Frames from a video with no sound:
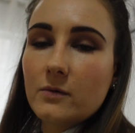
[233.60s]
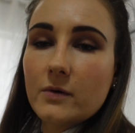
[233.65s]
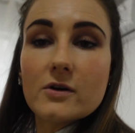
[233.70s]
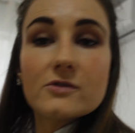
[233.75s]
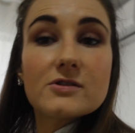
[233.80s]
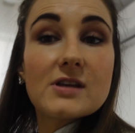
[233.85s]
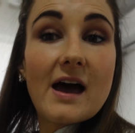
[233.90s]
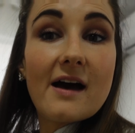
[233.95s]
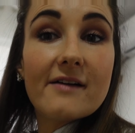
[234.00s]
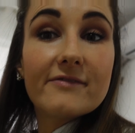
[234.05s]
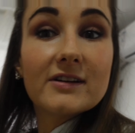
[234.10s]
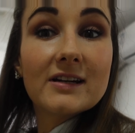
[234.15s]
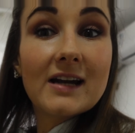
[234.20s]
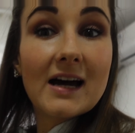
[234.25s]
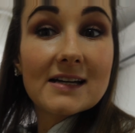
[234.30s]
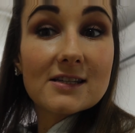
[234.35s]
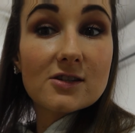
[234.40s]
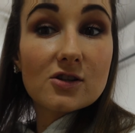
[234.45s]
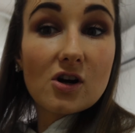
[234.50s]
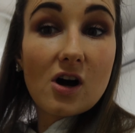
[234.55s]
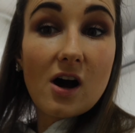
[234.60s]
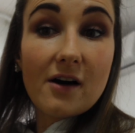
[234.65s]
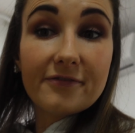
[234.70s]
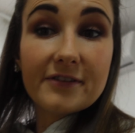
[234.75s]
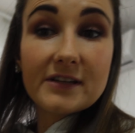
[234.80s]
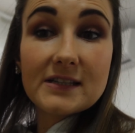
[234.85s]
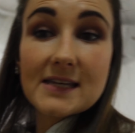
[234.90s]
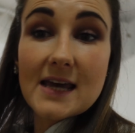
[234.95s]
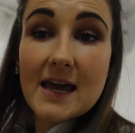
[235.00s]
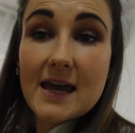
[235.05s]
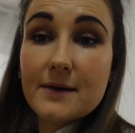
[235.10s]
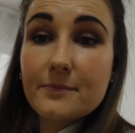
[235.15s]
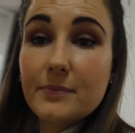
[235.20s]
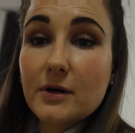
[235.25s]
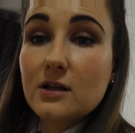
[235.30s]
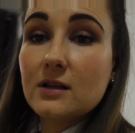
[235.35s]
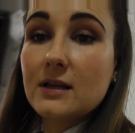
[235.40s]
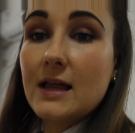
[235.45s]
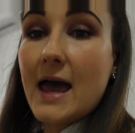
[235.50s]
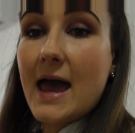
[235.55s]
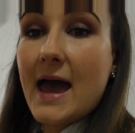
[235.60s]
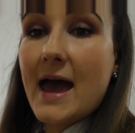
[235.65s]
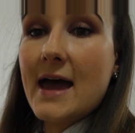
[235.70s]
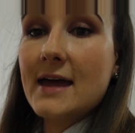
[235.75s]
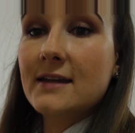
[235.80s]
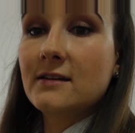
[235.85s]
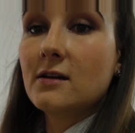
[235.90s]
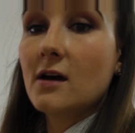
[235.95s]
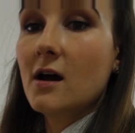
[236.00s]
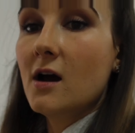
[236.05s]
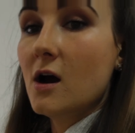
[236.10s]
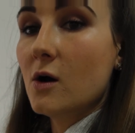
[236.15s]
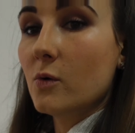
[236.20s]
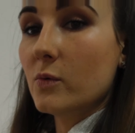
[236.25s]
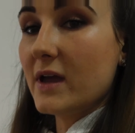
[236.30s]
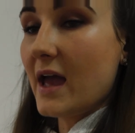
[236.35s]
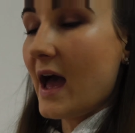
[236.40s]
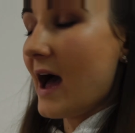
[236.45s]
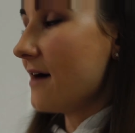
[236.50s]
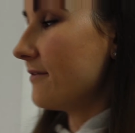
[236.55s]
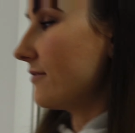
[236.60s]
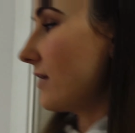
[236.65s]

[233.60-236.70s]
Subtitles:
also have a nice coffee table, and we have